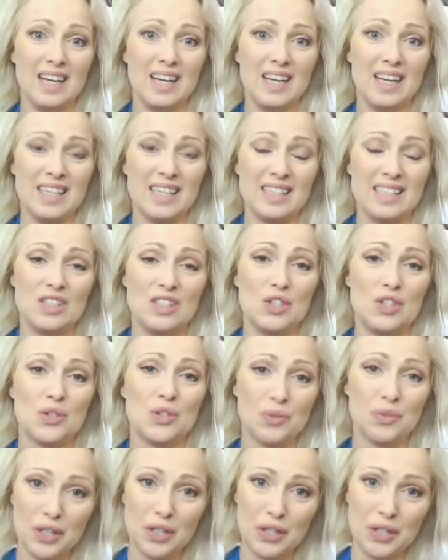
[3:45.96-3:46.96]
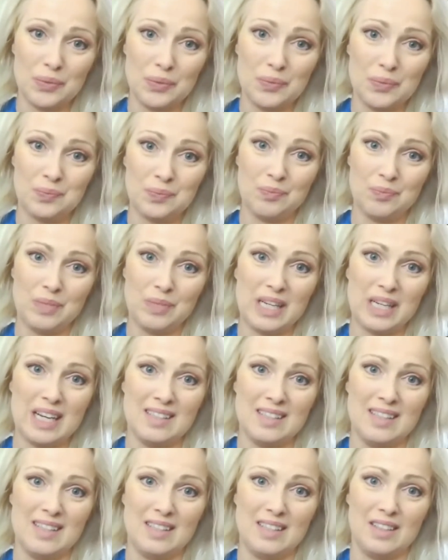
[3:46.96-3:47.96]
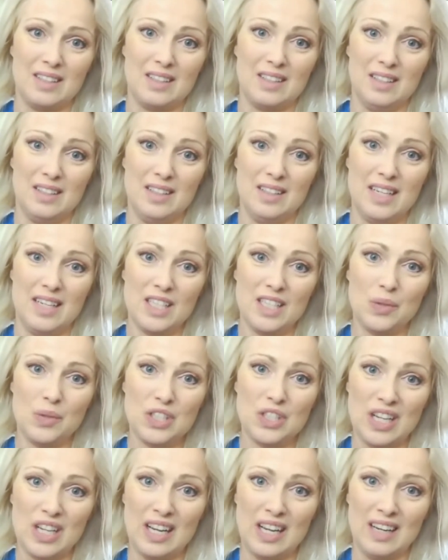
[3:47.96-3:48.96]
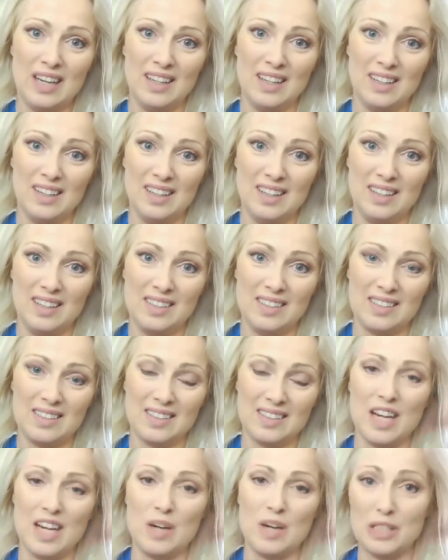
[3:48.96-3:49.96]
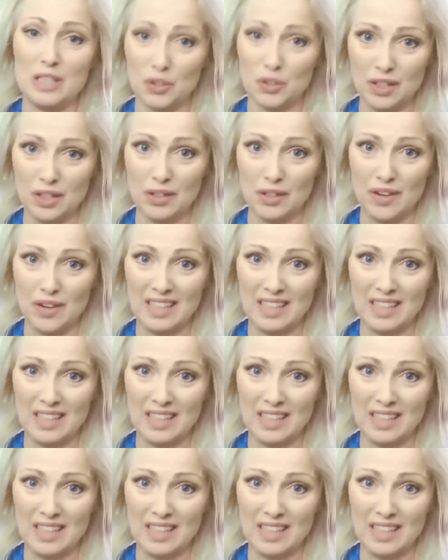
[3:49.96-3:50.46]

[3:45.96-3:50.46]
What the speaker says: is true, because the intuition is going to be true.